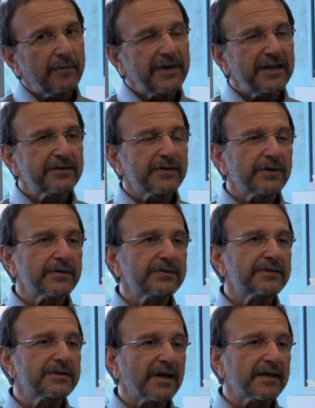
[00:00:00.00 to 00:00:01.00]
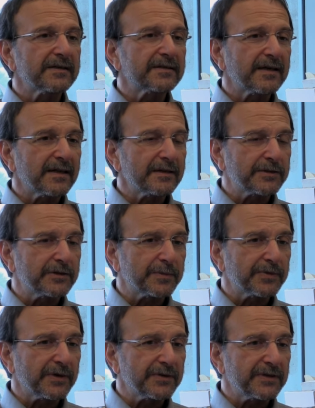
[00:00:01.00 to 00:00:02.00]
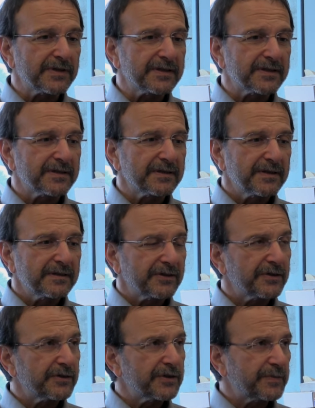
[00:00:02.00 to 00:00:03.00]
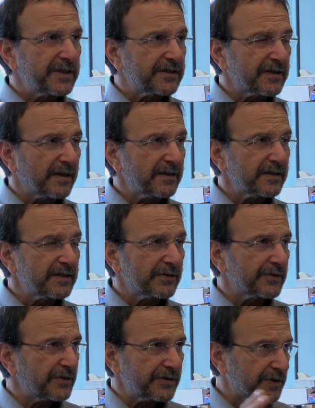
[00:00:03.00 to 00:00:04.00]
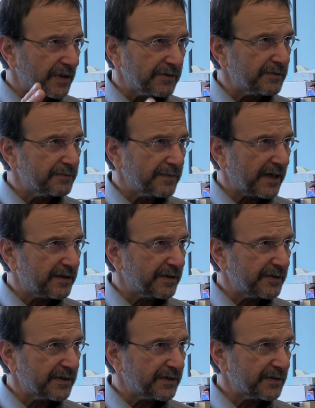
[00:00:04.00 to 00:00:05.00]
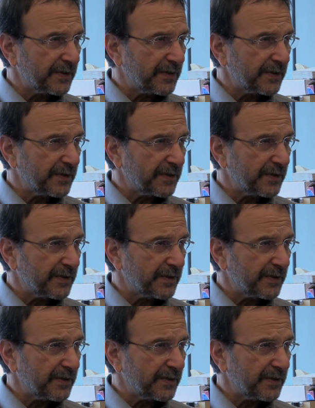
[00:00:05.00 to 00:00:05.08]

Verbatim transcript: How many total cytoskeletal proteins? Do you use B. subtilis or you use other bacteria